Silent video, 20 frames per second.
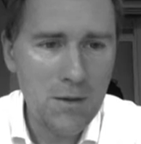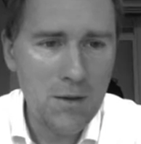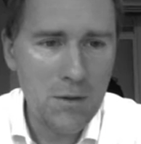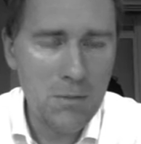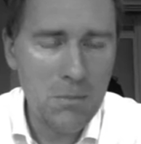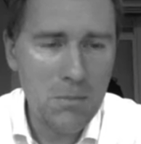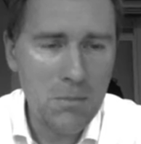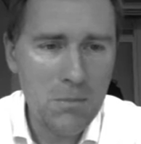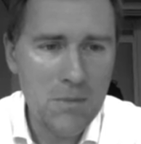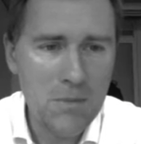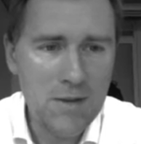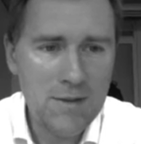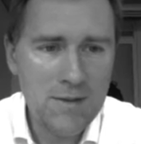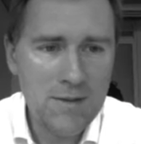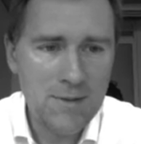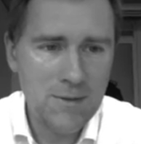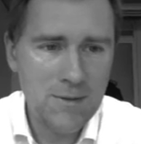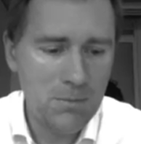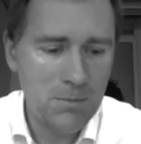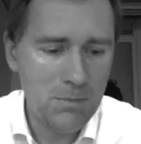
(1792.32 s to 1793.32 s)

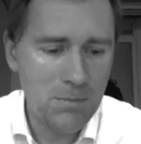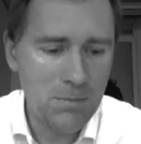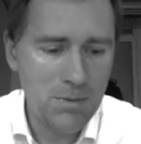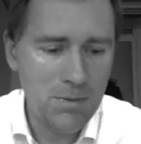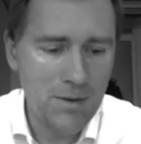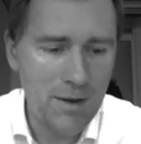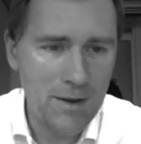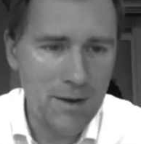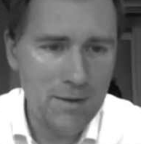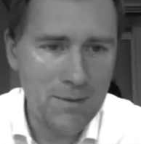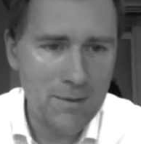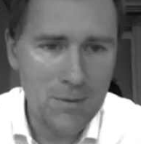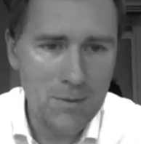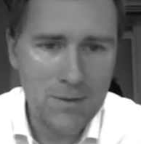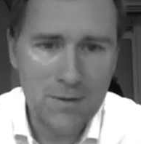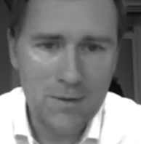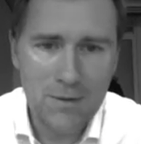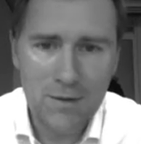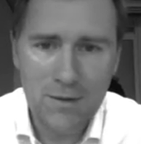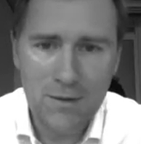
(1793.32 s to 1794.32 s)

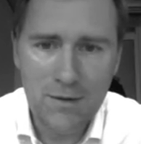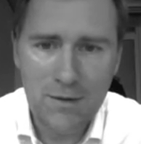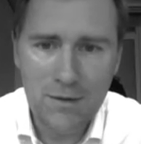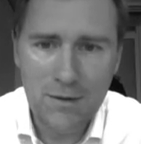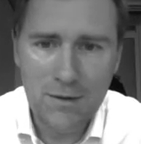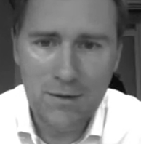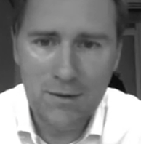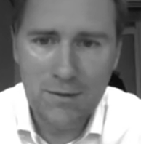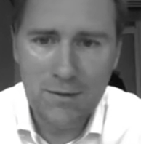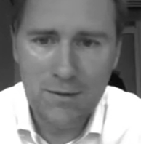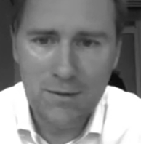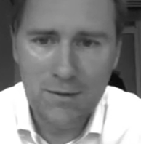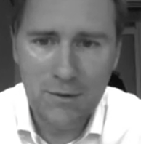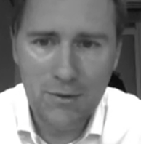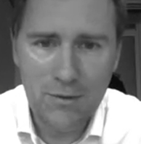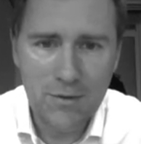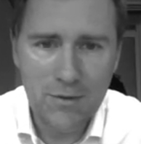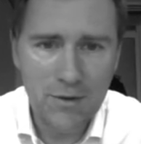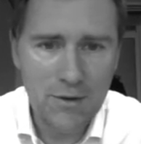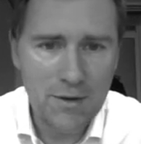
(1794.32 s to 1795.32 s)
misplacements, and
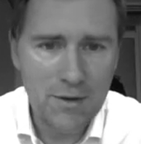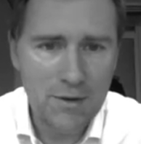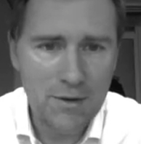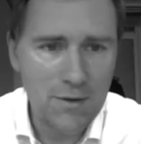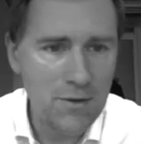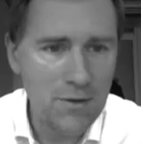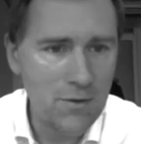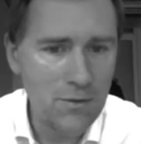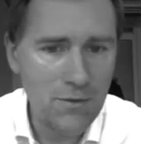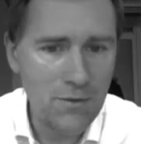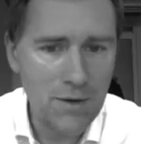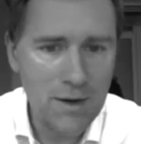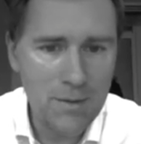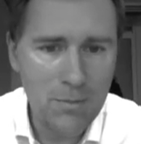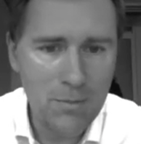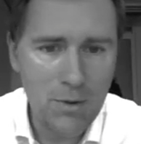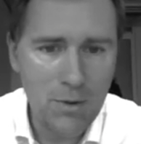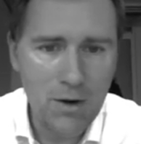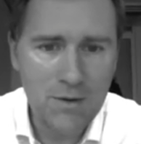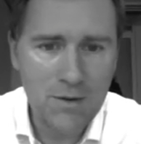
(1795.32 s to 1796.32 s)
those are here in the
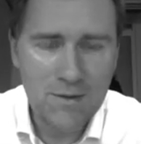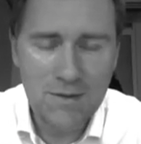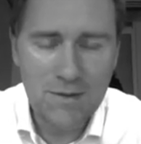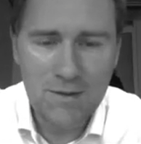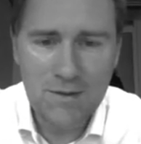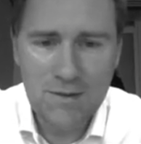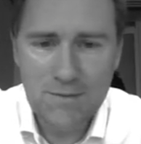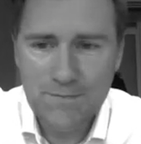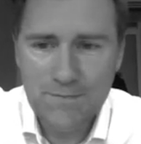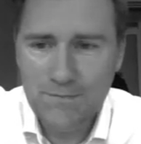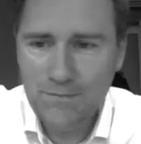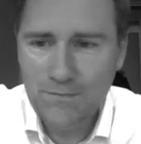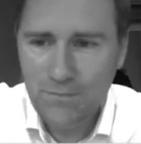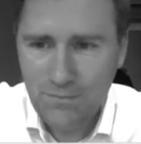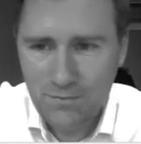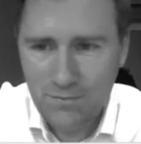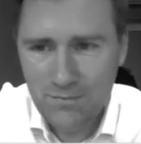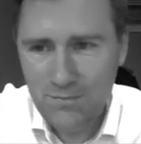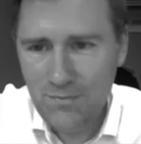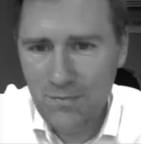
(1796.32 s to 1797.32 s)
red boxes.
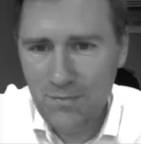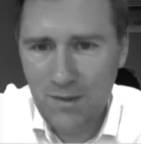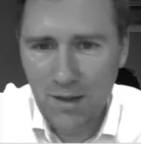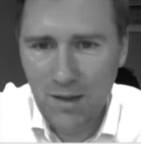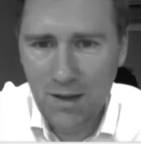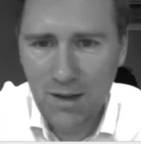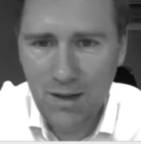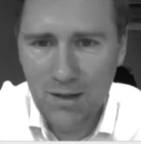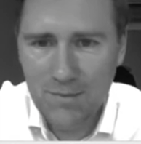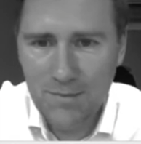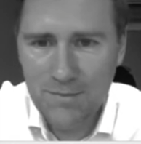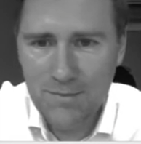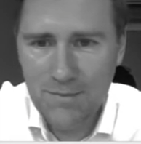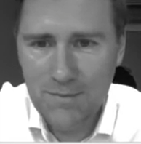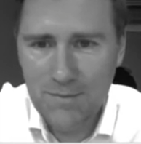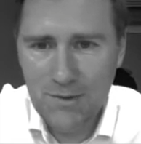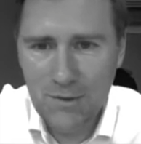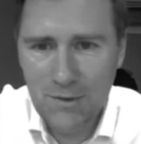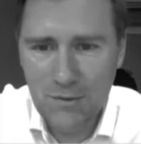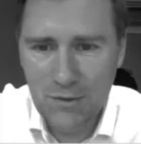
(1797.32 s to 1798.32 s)

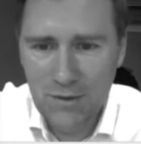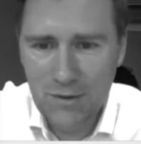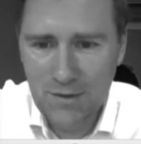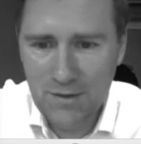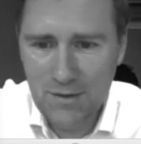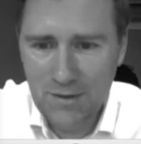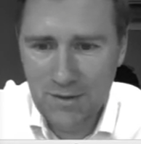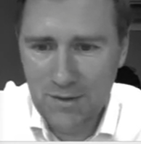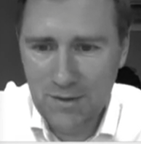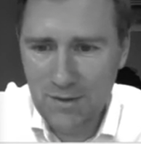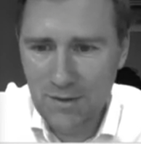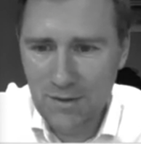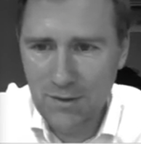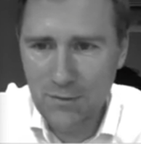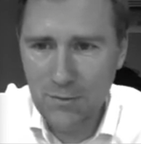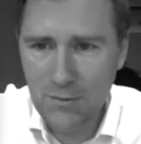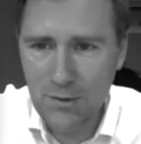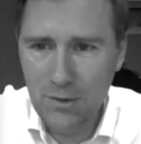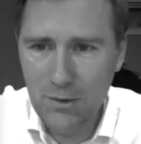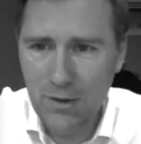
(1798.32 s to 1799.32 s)
So for instance,
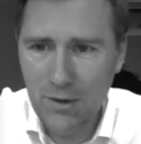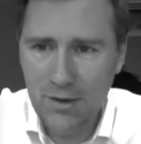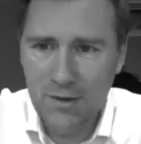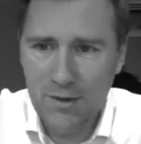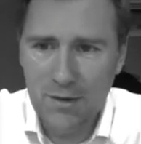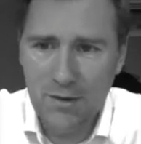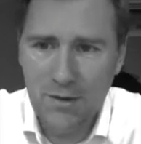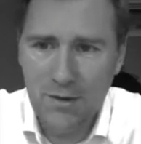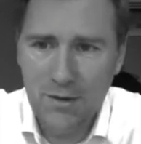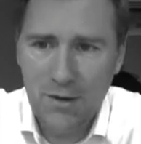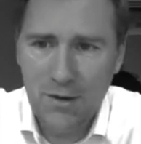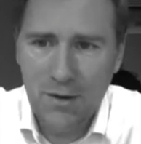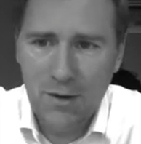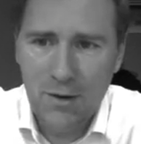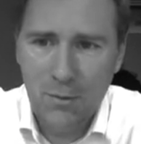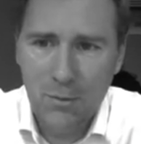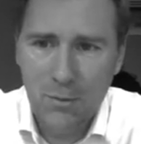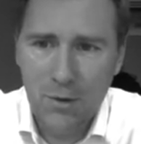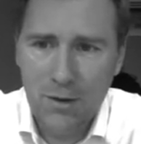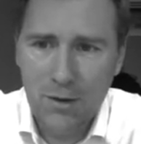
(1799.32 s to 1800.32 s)
if we look at the
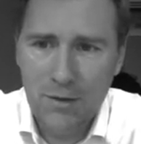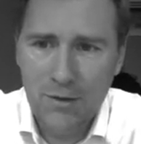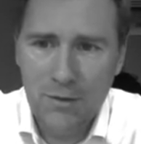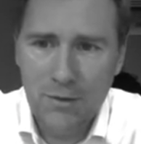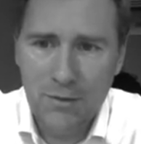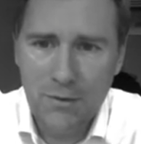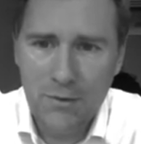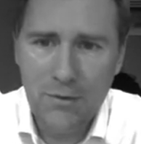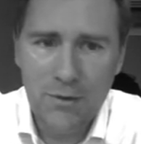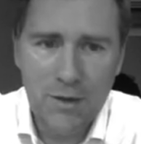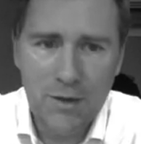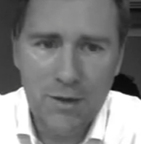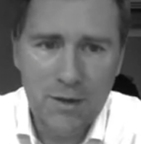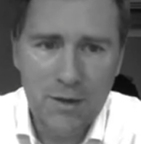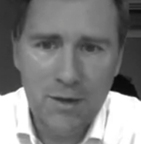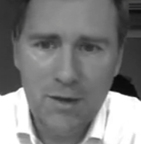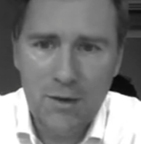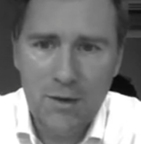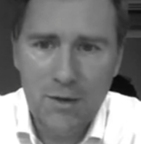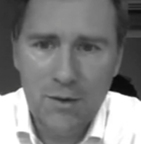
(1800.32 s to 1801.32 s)
1, 2, 3,
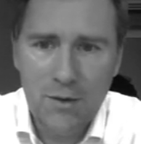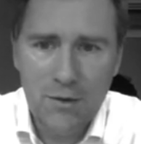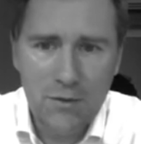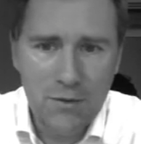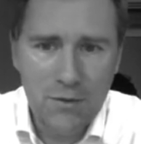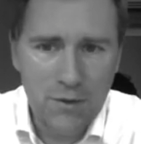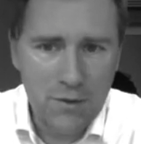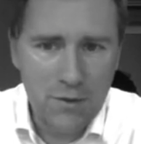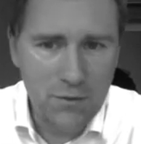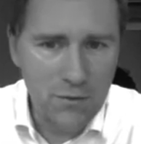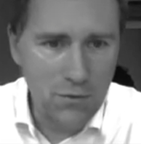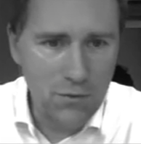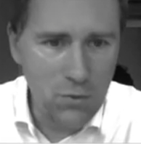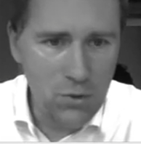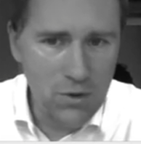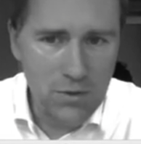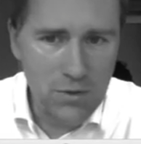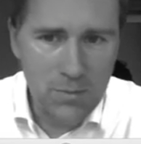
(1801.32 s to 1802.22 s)
in the fourth